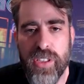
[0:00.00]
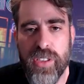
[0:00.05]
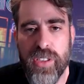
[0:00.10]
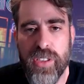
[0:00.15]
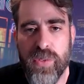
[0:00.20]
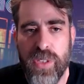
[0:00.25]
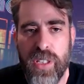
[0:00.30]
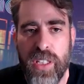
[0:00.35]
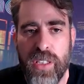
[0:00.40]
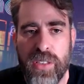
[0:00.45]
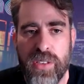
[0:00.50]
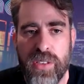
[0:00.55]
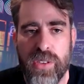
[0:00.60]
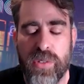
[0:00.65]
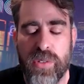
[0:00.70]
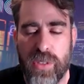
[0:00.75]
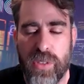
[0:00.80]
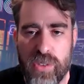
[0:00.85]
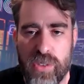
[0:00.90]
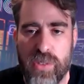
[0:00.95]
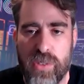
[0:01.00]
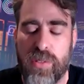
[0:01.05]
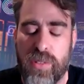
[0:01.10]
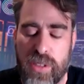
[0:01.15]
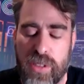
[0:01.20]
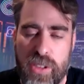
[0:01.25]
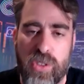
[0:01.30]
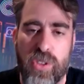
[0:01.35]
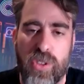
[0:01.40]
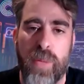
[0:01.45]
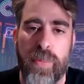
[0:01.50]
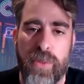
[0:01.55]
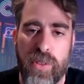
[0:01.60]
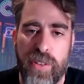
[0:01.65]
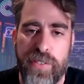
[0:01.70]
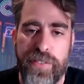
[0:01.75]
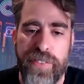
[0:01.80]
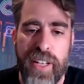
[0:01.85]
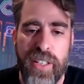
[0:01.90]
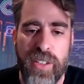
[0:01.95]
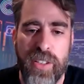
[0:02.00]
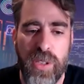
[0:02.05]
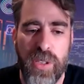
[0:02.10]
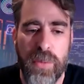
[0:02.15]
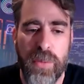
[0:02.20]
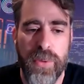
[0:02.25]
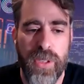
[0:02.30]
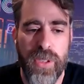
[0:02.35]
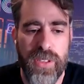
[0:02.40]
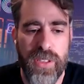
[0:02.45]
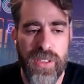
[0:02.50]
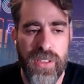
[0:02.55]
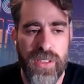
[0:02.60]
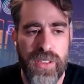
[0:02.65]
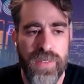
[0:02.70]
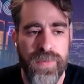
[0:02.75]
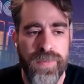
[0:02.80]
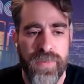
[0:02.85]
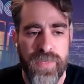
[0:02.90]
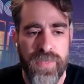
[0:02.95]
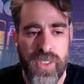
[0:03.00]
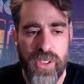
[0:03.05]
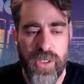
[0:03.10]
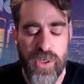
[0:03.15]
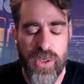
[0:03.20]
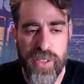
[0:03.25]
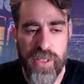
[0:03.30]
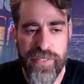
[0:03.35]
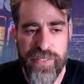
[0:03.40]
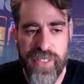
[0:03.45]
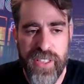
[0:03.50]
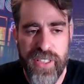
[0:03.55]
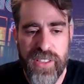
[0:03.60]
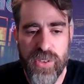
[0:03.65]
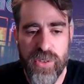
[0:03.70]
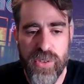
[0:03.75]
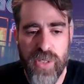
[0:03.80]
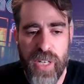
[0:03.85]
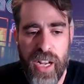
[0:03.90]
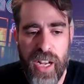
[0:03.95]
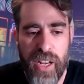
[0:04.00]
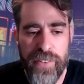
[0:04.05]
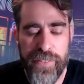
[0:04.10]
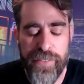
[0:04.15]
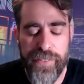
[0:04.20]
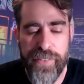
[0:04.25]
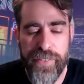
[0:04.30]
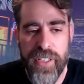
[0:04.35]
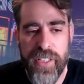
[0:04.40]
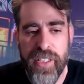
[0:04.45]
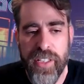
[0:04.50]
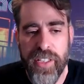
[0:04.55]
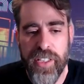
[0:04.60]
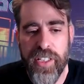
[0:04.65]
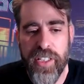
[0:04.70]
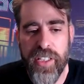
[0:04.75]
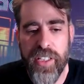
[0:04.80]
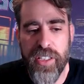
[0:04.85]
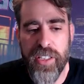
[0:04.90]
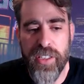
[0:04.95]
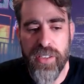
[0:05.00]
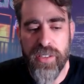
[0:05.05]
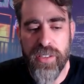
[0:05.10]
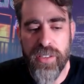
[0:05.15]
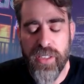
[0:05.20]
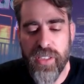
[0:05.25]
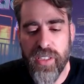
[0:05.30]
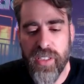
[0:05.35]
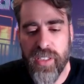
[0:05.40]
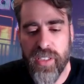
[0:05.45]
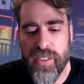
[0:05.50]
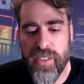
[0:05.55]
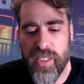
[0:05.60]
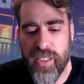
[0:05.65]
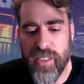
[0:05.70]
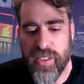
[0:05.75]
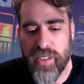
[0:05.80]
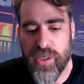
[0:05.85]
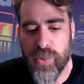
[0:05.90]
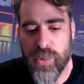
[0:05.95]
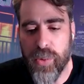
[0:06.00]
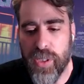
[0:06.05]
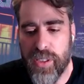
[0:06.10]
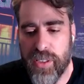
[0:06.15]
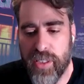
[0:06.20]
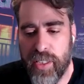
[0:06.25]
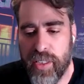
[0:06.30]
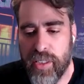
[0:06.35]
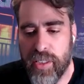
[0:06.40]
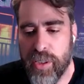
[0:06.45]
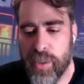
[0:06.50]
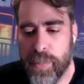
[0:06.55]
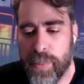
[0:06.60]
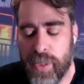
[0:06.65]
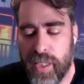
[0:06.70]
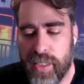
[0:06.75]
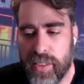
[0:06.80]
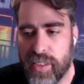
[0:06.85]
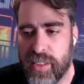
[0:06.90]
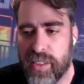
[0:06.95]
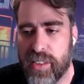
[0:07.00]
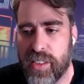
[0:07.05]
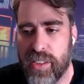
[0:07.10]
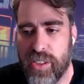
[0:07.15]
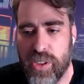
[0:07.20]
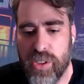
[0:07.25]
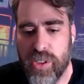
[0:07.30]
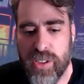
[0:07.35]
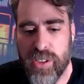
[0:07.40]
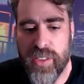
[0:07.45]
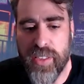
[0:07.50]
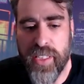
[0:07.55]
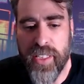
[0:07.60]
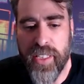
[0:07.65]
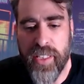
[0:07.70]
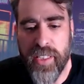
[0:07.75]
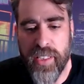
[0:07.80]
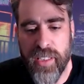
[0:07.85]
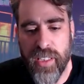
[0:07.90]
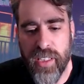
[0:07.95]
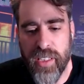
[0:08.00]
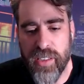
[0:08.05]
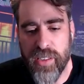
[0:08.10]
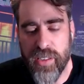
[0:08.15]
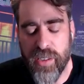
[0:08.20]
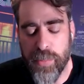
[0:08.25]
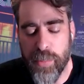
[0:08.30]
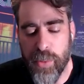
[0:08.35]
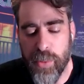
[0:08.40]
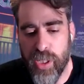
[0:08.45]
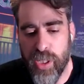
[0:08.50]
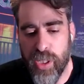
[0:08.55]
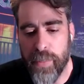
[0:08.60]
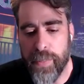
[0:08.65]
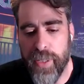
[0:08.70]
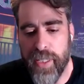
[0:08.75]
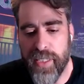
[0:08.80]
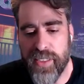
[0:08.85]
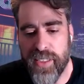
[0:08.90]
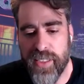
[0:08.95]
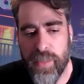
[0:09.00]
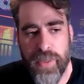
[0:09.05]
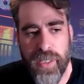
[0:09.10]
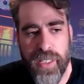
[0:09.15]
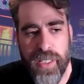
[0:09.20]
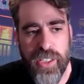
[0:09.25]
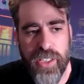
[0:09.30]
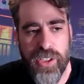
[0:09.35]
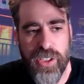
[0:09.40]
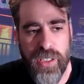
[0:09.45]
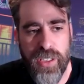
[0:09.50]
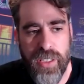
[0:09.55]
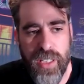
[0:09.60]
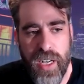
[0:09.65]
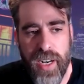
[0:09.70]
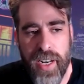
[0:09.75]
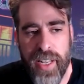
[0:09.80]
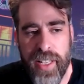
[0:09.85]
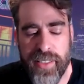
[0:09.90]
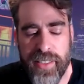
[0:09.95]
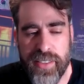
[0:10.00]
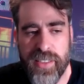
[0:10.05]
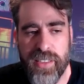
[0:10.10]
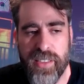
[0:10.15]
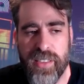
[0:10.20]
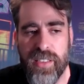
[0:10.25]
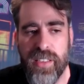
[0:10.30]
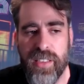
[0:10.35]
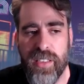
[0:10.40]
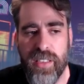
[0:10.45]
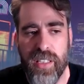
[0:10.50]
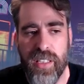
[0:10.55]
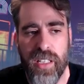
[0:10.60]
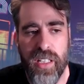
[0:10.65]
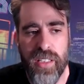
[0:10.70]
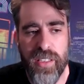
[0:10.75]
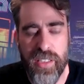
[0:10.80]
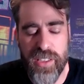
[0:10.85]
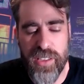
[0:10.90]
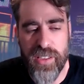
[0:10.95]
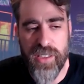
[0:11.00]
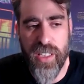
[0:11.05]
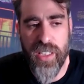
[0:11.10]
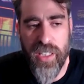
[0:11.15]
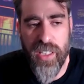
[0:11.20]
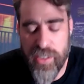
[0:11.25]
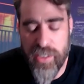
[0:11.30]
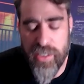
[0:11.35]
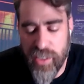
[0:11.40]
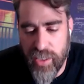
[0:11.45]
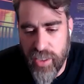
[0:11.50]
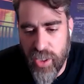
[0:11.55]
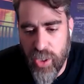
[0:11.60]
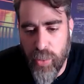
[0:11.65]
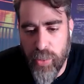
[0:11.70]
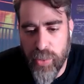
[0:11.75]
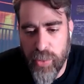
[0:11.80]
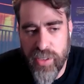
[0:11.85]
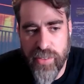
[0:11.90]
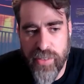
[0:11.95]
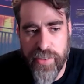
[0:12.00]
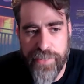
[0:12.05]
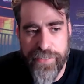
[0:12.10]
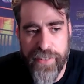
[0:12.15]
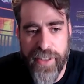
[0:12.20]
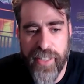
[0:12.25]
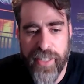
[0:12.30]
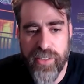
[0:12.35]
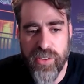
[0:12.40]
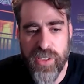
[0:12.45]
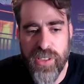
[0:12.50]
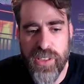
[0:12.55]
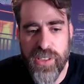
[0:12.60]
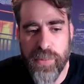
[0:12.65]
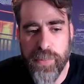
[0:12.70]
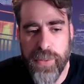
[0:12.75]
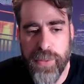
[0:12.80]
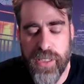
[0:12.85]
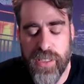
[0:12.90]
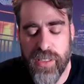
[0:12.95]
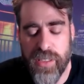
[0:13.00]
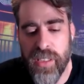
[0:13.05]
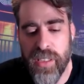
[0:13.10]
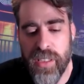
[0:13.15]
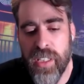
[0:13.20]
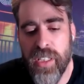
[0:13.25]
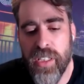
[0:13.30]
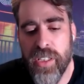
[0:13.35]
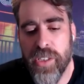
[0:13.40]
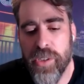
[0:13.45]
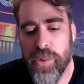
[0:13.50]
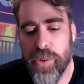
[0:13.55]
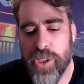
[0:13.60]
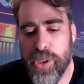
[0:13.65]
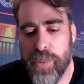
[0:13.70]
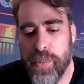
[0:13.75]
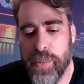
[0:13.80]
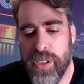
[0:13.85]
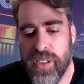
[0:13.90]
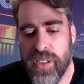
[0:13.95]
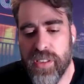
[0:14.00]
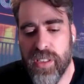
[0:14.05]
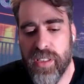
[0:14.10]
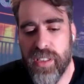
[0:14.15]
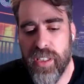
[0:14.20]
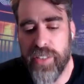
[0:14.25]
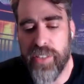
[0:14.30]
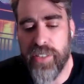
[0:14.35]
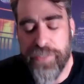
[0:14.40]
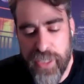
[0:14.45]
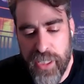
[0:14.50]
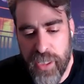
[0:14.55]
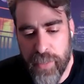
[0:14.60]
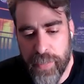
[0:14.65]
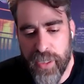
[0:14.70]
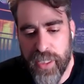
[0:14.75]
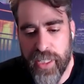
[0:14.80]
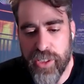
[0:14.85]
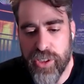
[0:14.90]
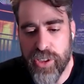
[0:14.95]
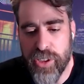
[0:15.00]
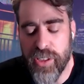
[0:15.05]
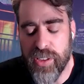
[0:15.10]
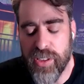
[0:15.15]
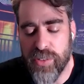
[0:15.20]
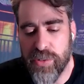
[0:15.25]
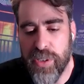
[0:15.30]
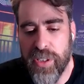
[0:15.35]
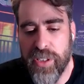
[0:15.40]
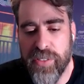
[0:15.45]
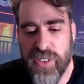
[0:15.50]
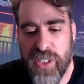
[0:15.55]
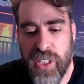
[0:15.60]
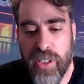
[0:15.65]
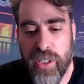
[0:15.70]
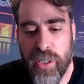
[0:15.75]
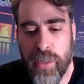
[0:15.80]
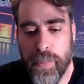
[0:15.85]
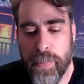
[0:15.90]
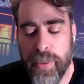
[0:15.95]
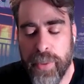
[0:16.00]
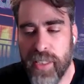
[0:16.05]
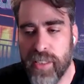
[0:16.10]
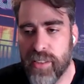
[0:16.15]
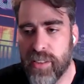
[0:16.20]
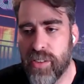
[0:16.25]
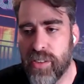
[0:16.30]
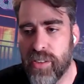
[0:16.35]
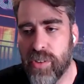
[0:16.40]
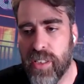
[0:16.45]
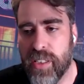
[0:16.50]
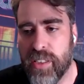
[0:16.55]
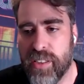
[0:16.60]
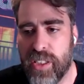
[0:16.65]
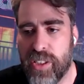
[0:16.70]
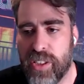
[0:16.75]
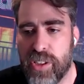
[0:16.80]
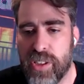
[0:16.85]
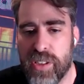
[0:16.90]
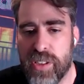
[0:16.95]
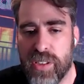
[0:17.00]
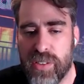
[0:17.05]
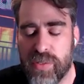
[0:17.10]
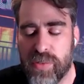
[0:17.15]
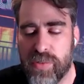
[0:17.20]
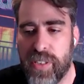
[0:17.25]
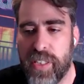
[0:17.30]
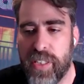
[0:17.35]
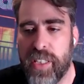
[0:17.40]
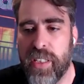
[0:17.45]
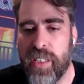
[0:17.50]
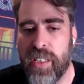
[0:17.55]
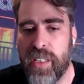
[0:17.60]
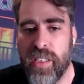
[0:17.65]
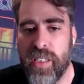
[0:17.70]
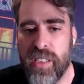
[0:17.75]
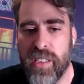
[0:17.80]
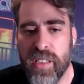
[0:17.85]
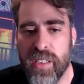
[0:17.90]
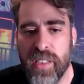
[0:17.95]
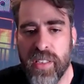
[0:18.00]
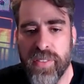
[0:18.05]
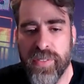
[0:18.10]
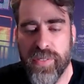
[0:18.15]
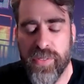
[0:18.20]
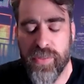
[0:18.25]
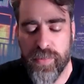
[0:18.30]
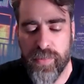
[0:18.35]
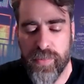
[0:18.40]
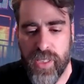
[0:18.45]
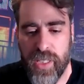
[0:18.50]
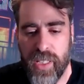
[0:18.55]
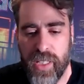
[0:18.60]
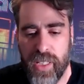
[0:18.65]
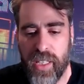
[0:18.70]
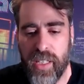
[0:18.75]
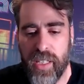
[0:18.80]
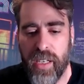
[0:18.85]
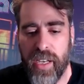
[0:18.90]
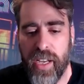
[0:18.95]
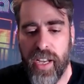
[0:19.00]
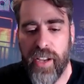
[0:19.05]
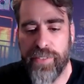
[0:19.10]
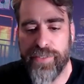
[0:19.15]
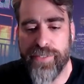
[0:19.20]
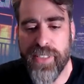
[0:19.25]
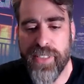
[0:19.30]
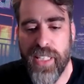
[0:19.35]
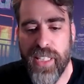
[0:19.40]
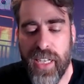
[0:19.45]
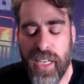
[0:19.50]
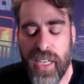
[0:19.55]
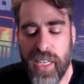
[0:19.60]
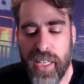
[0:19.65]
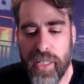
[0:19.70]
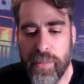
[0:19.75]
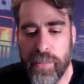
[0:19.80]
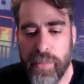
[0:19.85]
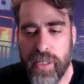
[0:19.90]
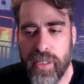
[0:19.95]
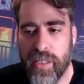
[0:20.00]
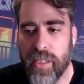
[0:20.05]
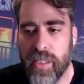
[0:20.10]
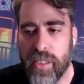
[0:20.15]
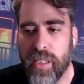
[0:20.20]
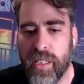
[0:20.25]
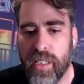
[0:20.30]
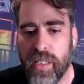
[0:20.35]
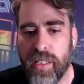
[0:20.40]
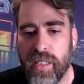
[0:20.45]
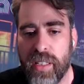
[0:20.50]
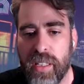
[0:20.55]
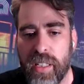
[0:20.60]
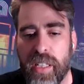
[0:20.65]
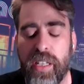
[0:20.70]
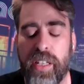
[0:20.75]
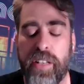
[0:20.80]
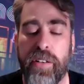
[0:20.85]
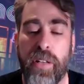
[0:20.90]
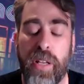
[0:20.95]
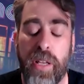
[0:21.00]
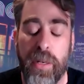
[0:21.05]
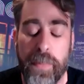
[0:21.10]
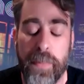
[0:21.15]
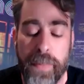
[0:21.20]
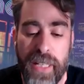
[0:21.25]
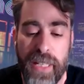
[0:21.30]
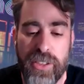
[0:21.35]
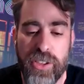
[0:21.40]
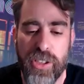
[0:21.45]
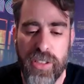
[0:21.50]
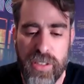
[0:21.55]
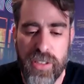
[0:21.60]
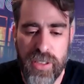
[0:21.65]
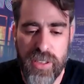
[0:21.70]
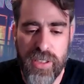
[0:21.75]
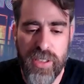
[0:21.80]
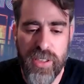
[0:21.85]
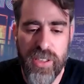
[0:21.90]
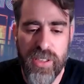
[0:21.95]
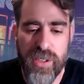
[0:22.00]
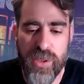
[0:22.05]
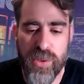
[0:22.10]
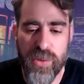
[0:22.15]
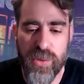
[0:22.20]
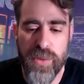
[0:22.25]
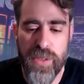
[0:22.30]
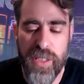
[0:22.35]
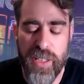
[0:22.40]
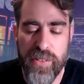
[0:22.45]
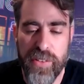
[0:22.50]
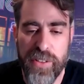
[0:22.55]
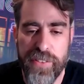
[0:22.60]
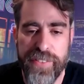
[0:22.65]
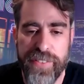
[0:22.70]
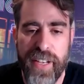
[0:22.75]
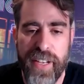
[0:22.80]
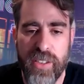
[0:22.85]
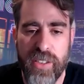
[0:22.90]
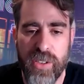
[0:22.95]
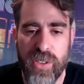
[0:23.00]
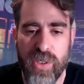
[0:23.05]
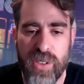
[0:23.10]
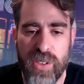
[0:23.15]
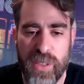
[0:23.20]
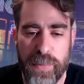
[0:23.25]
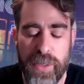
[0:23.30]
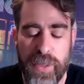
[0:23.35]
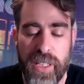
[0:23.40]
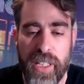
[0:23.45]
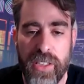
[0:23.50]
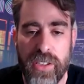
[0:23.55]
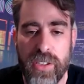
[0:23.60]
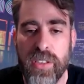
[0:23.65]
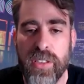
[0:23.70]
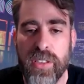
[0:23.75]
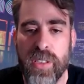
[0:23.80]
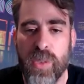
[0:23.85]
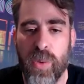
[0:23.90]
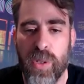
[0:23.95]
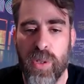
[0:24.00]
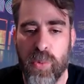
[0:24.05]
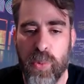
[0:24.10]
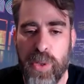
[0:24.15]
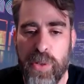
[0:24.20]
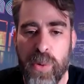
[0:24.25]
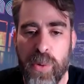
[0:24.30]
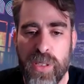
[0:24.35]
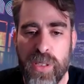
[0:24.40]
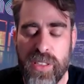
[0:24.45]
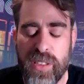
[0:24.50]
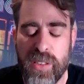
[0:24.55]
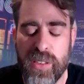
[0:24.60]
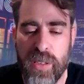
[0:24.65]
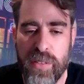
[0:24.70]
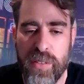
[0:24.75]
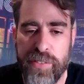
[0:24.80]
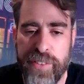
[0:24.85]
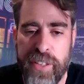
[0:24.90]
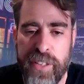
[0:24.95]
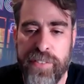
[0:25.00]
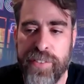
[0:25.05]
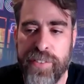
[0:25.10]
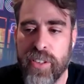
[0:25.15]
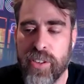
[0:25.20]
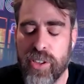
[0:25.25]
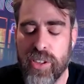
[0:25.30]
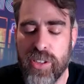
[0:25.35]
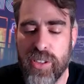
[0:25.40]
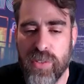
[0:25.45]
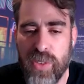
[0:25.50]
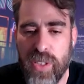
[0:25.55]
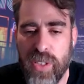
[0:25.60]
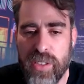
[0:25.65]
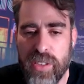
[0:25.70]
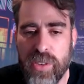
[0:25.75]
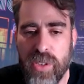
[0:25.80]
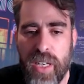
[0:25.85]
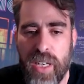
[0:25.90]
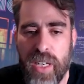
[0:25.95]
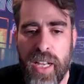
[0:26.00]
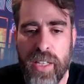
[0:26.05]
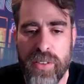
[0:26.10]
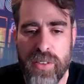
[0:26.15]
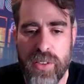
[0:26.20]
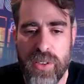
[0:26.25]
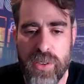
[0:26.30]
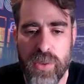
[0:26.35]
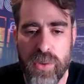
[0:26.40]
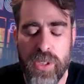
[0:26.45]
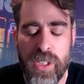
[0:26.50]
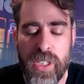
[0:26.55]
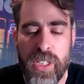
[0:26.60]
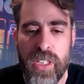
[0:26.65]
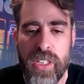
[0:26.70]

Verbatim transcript: is really to disrupt the refactoring process. So if this graph here tells you what enterprises can do today, like the more complex the application, the less, uh, the, the, the lower the refactoring speed, which means that if the application is really, really complex, the organizations rarely uh, have time and, uh, and, and budget to really refactor those applications. And what we want is in vFunction is really to allow you